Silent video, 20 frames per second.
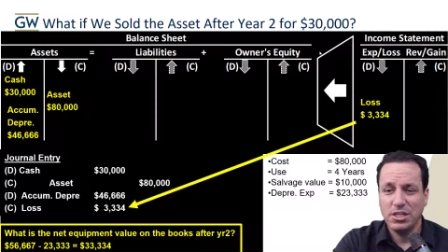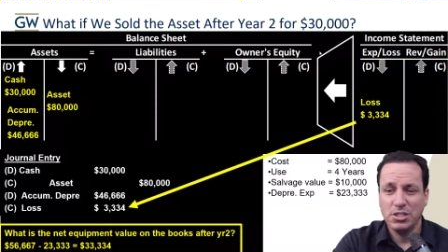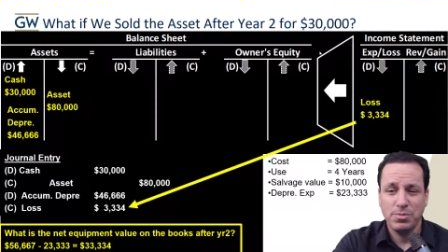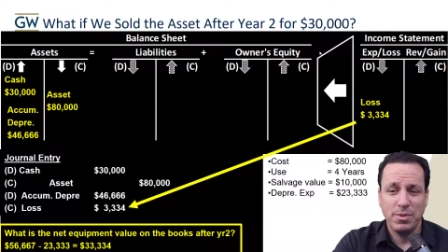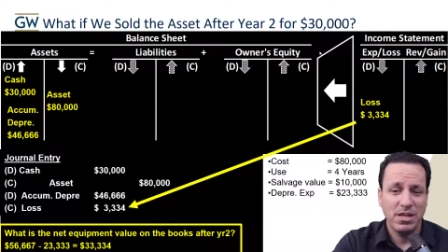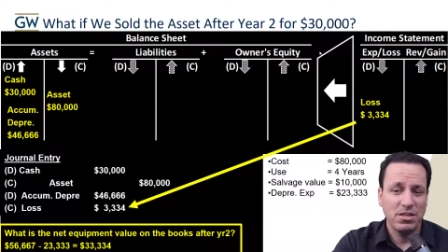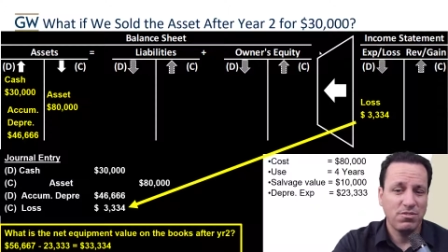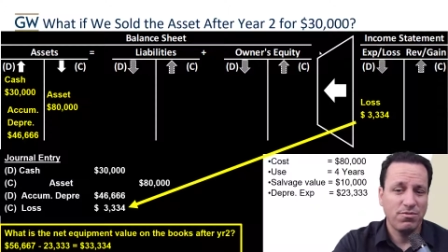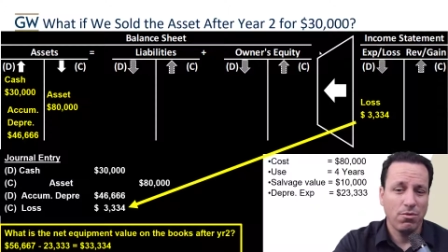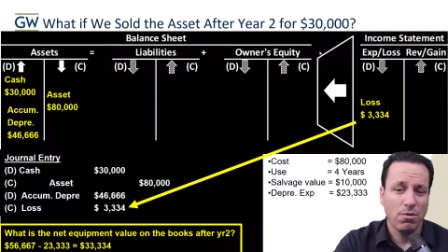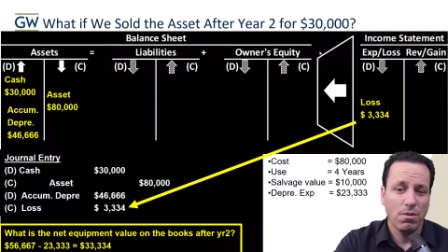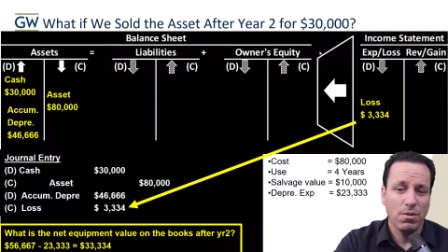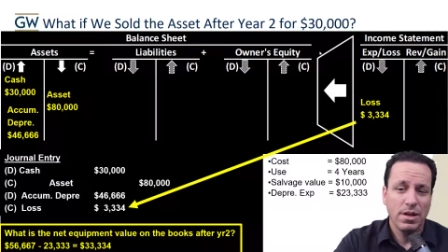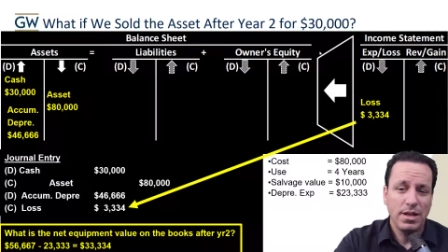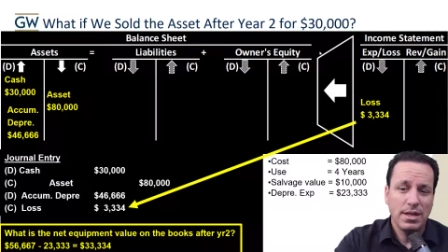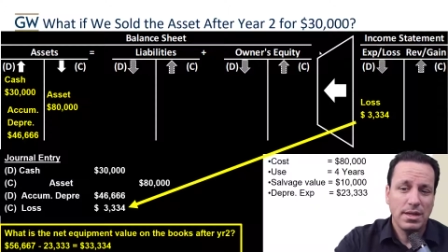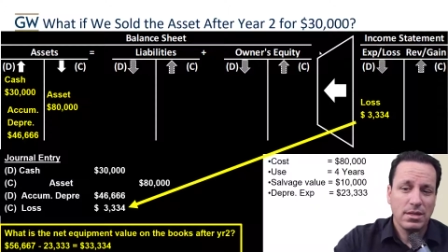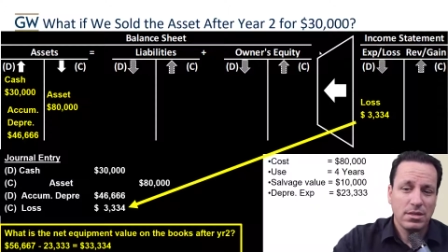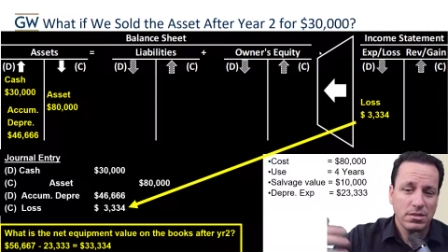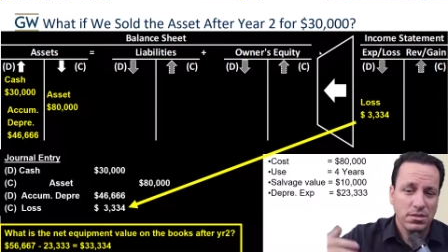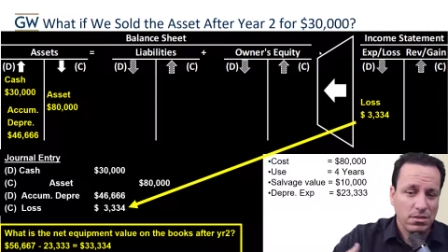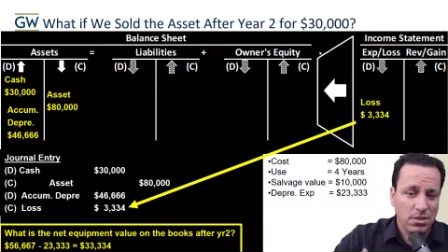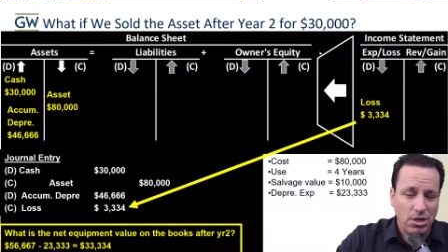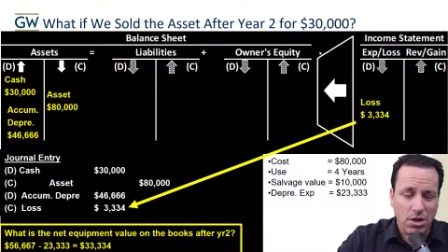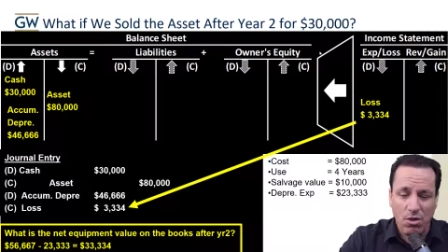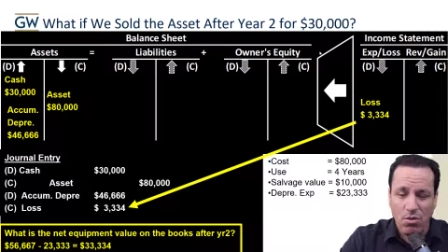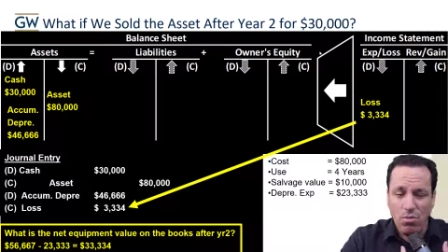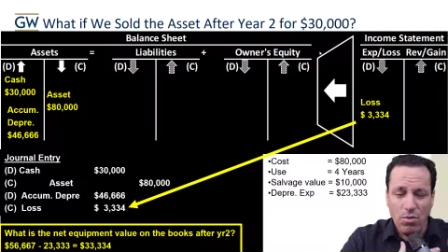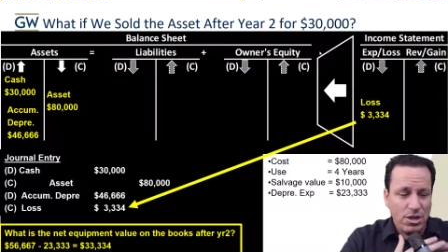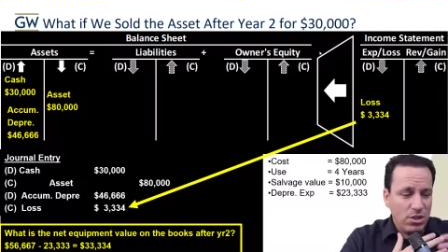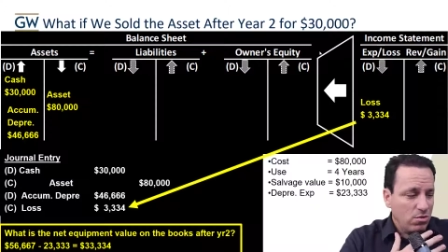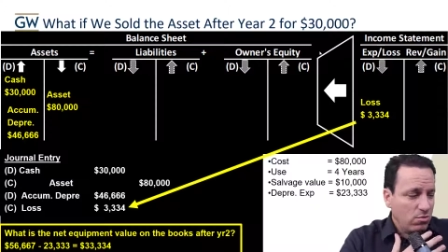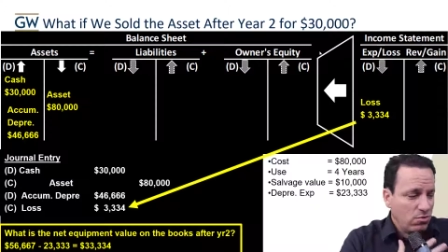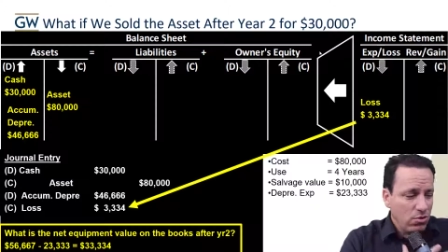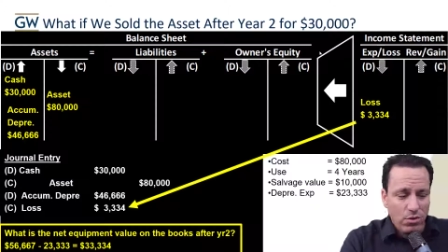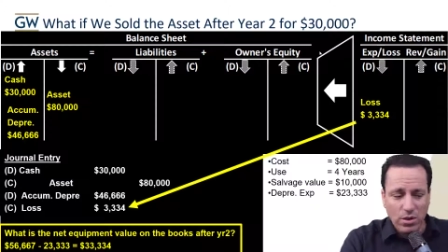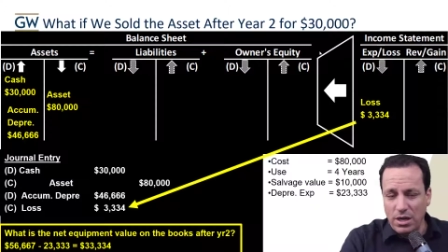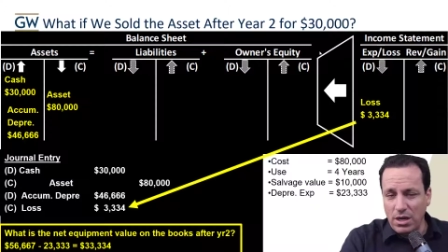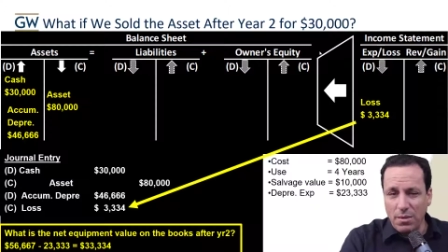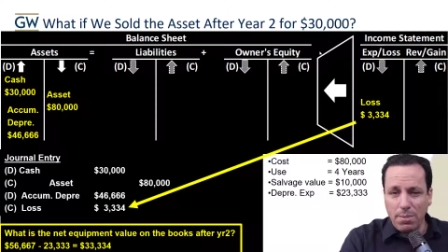expense for, you know, when you
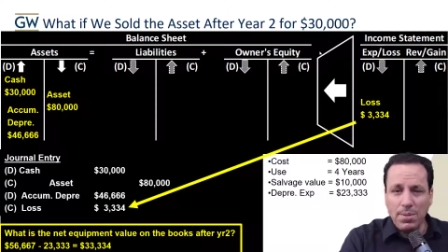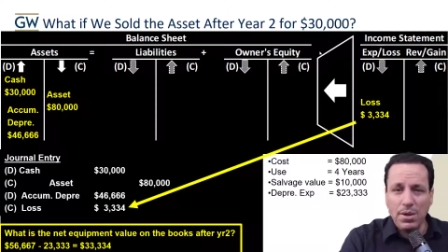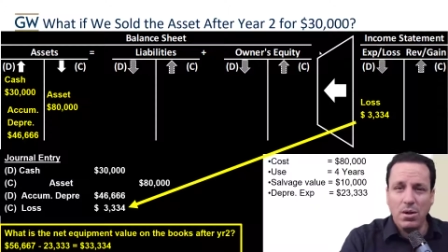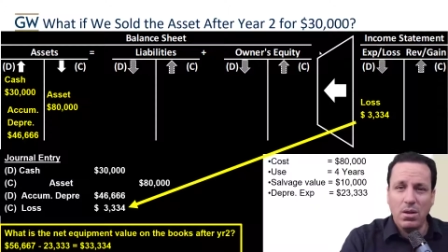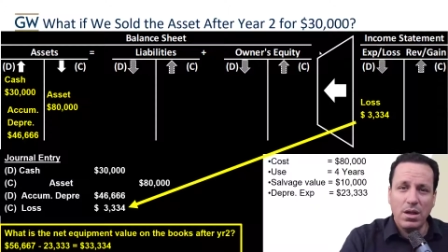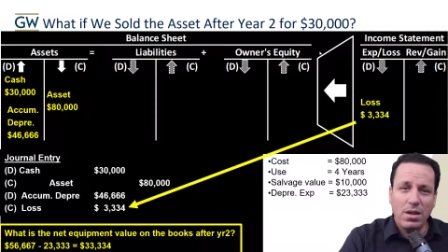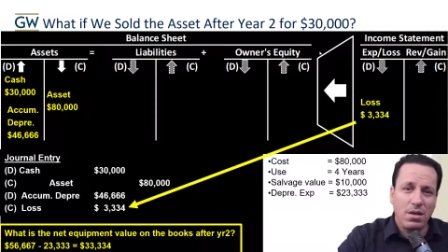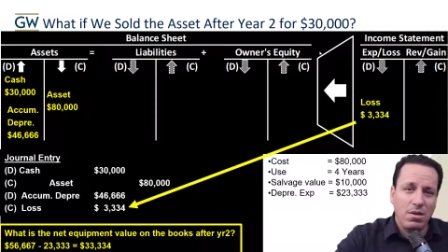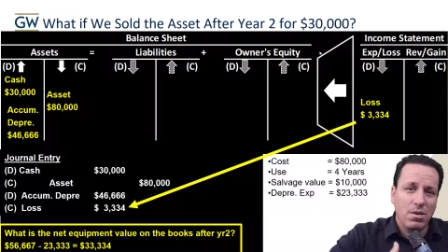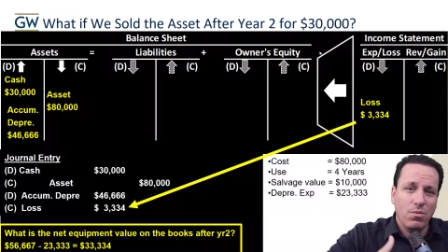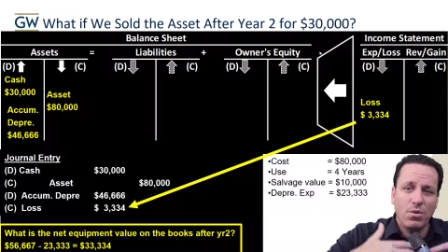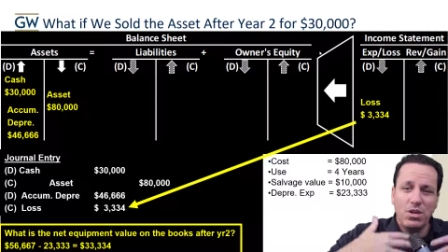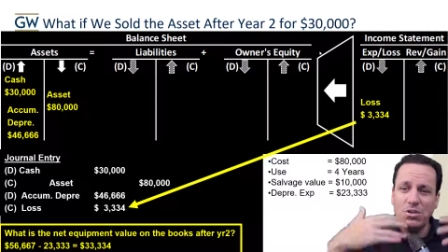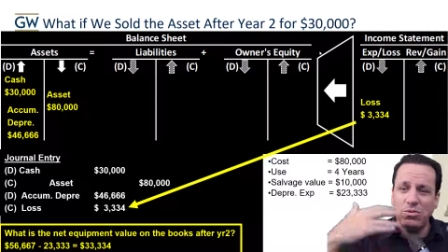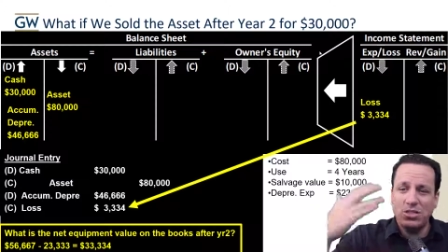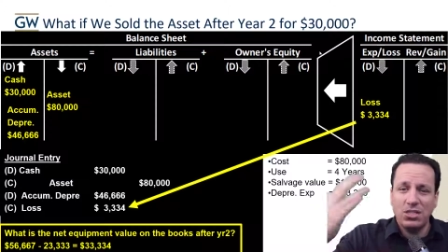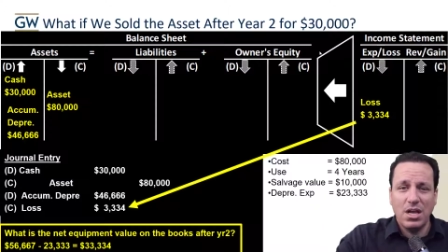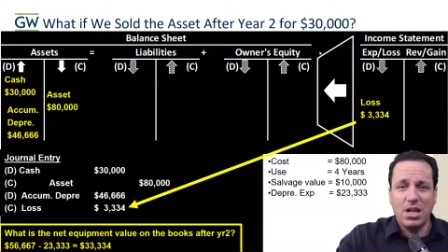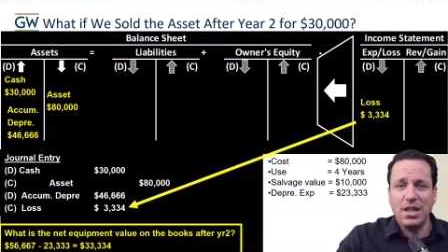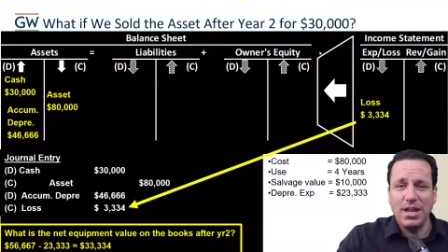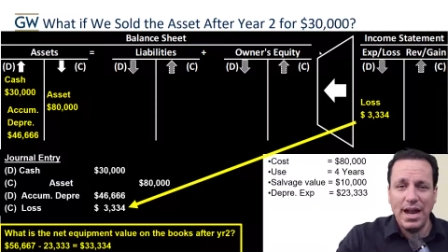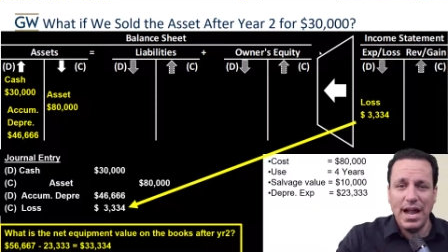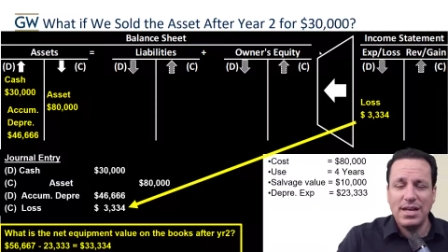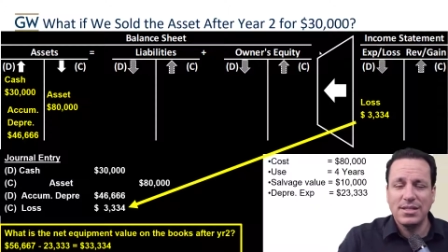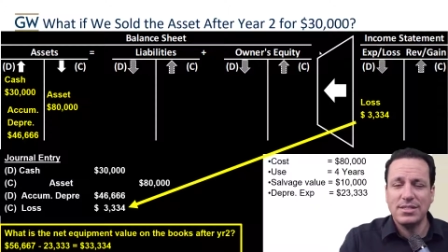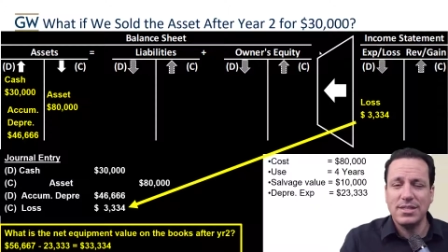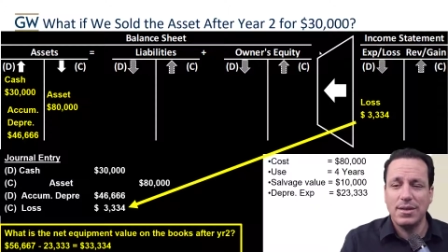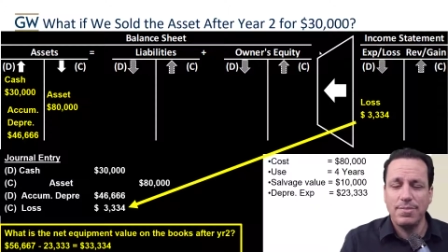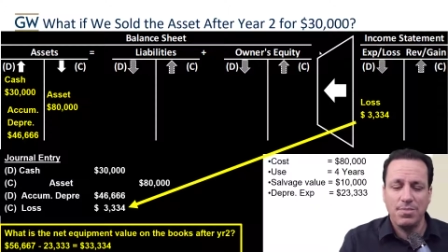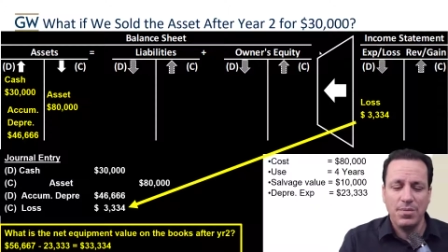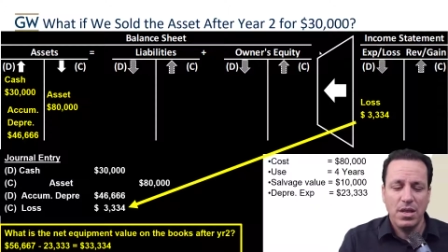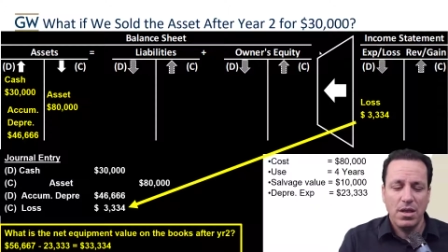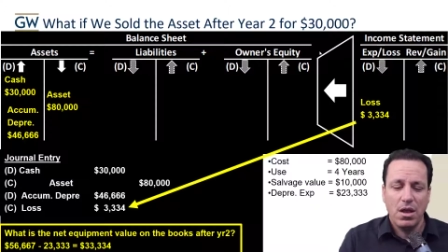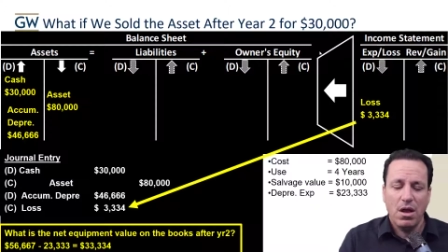do it in a period and then when you sell an asset.